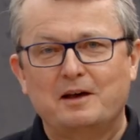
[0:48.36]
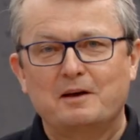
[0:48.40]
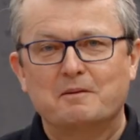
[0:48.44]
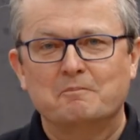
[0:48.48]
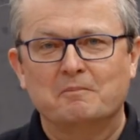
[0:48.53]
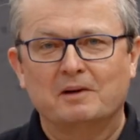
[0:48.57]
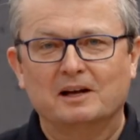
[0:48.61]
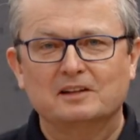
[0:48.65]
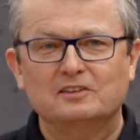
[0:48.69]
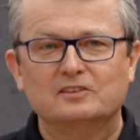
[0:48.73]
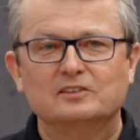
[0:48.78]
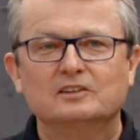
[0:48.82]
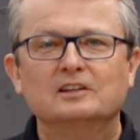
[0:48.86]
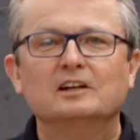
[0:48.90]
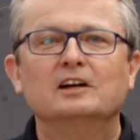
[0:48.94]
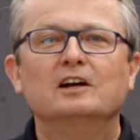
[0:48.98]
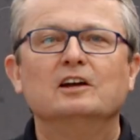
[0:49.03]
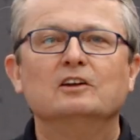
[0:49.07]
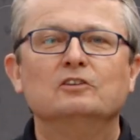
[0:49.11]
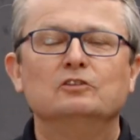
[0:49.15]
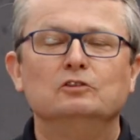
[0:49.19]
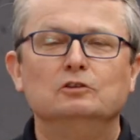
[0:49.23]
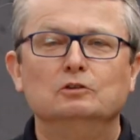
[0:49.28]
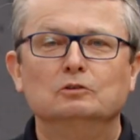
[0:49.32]
Mazda
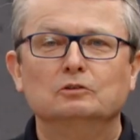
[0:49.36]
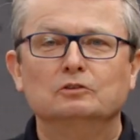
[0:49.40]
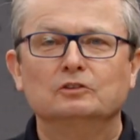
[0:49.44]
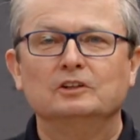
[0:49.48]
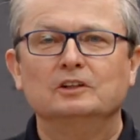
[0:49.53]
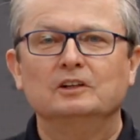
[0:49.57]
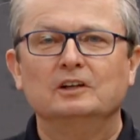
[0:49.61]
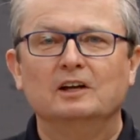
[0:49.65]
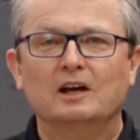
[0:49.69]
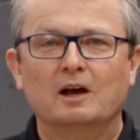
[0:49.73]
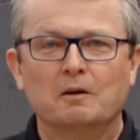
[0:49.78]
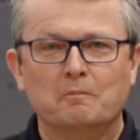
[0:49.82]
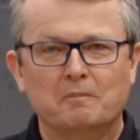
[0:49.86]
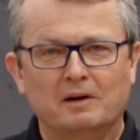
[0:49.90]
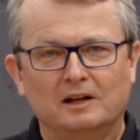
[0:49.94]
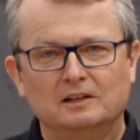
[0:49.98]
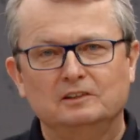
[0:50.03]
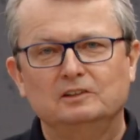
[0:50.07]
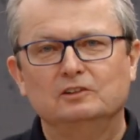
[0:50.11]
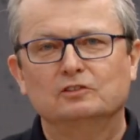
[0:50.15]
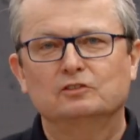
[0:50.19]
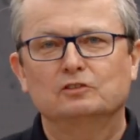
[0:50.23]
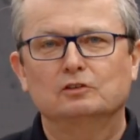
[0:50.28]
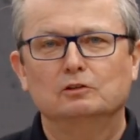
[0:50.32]
is using a
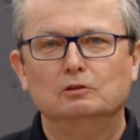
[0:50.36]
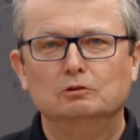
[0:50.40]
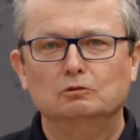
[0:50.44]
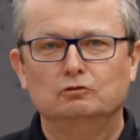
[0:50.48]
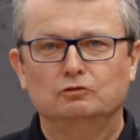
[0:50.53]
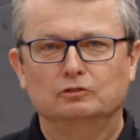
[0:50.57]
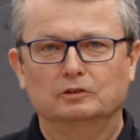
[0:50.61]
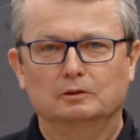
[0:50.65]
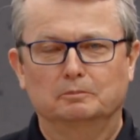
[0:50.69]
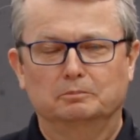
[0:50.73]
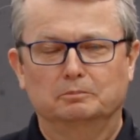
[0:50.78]
multi-solution